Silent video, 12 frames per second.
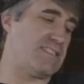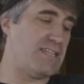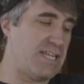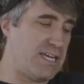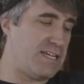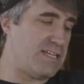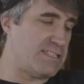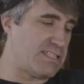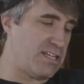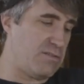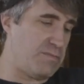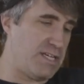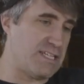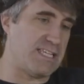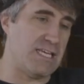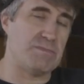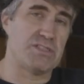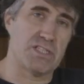lid is gonna be to
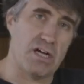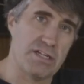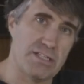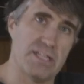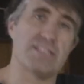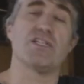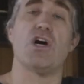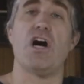keep sawdust